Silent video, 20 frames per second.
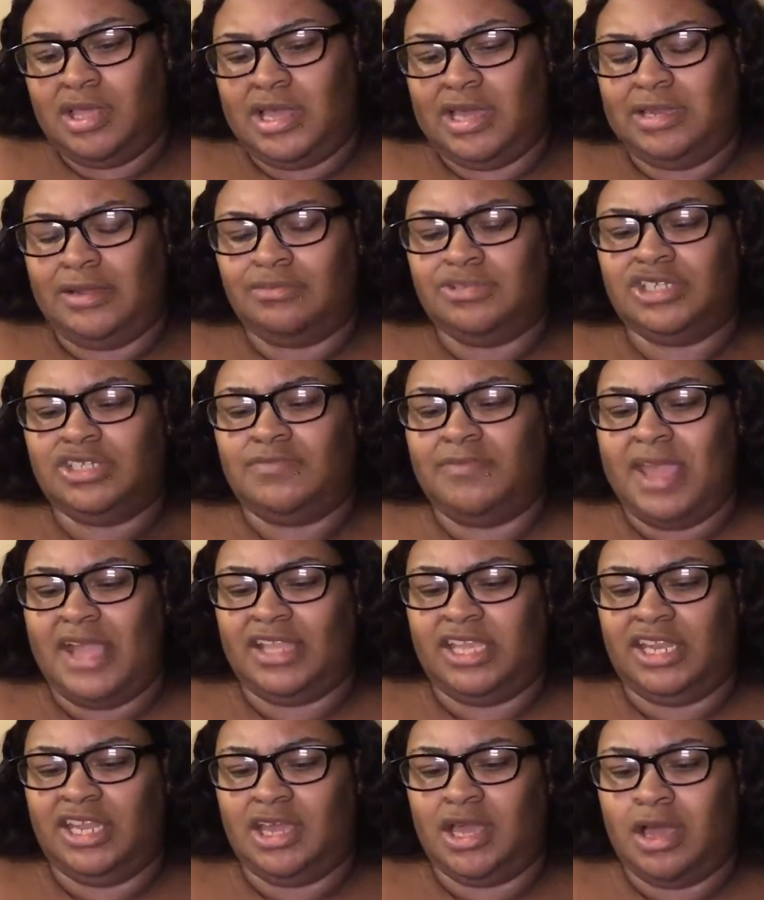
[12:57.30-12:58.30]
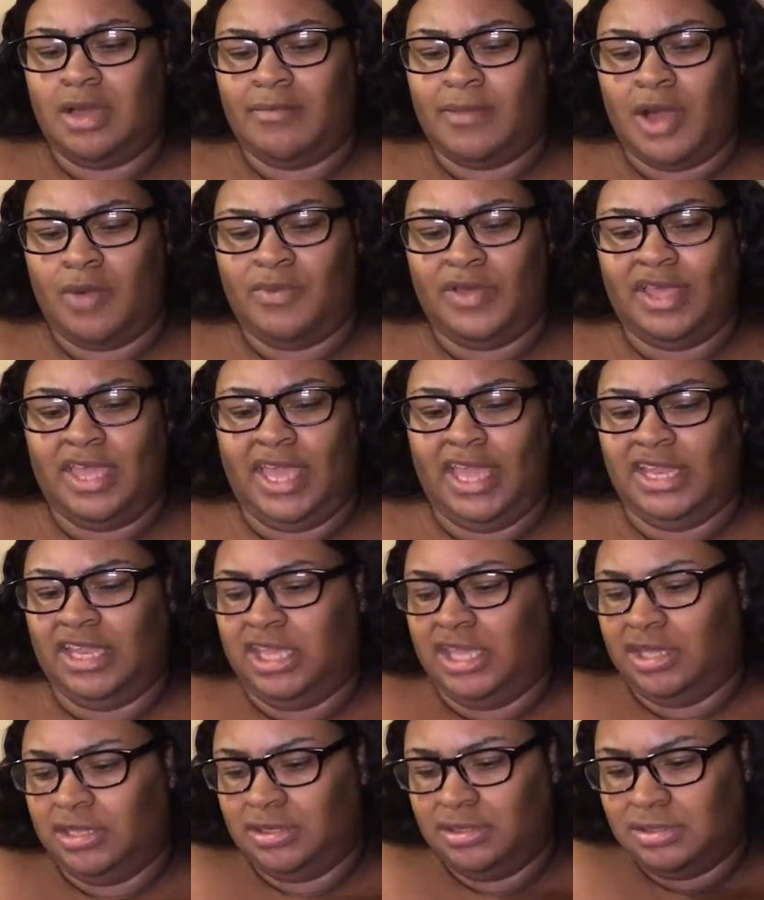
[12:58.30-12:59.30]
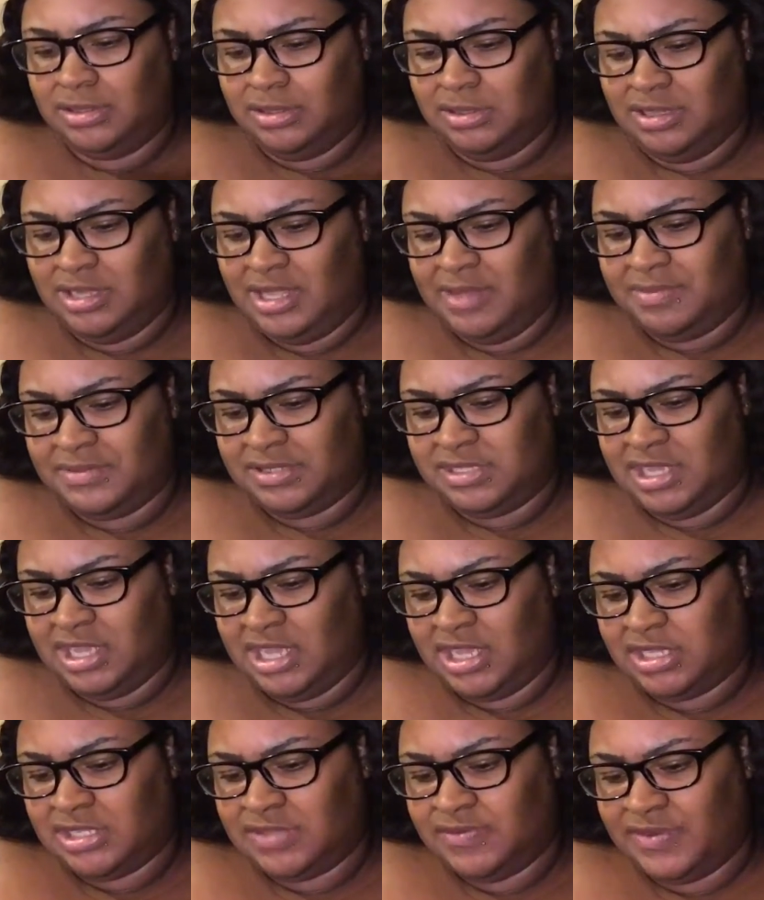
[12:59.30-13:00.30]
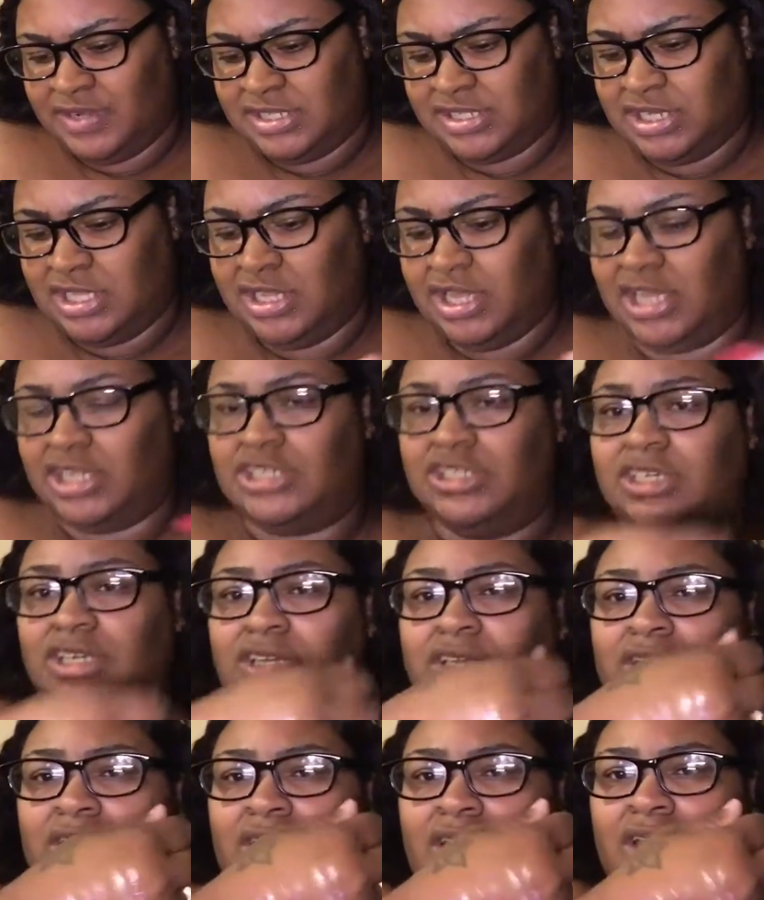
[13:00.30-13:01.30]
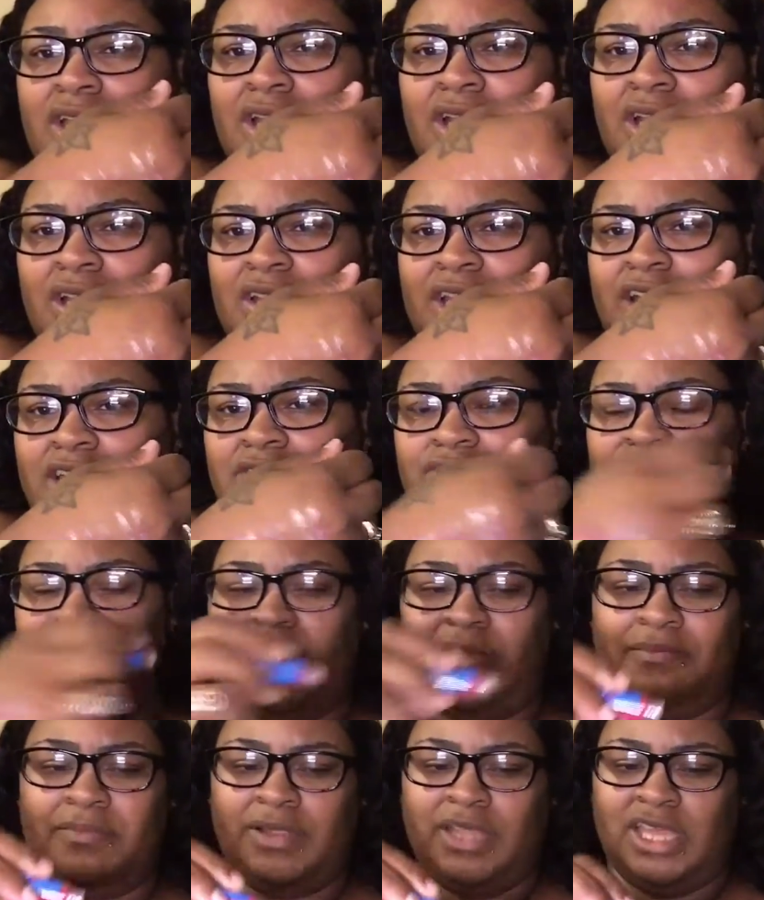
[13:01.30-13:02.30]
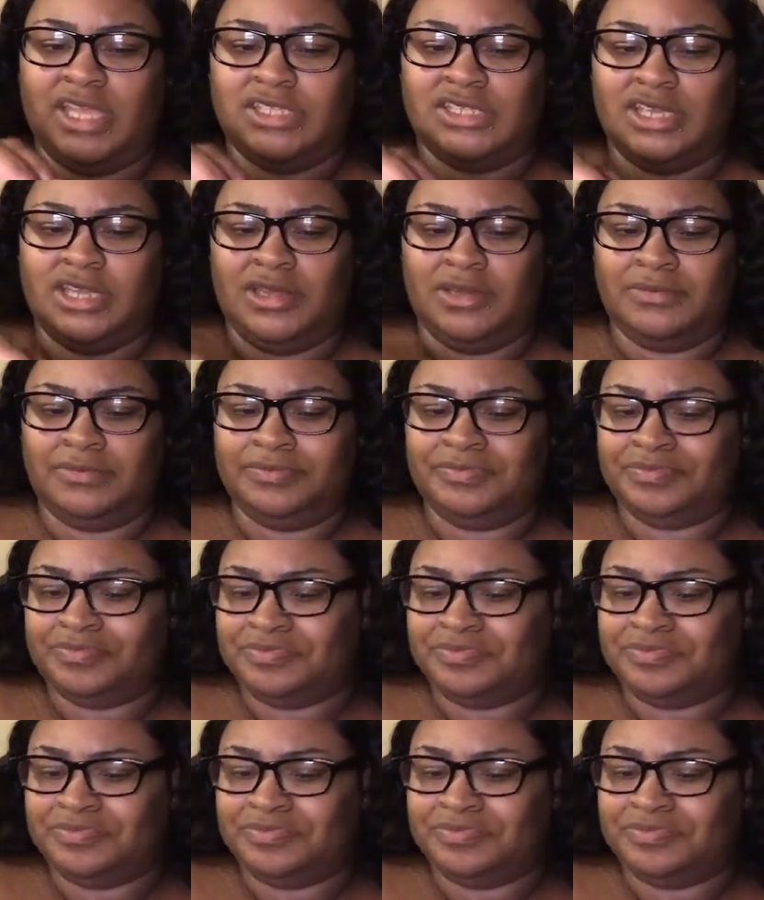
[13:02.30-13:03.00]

And I'm just mad they didn't come out with any lipsticks for this collection. That's red blazer.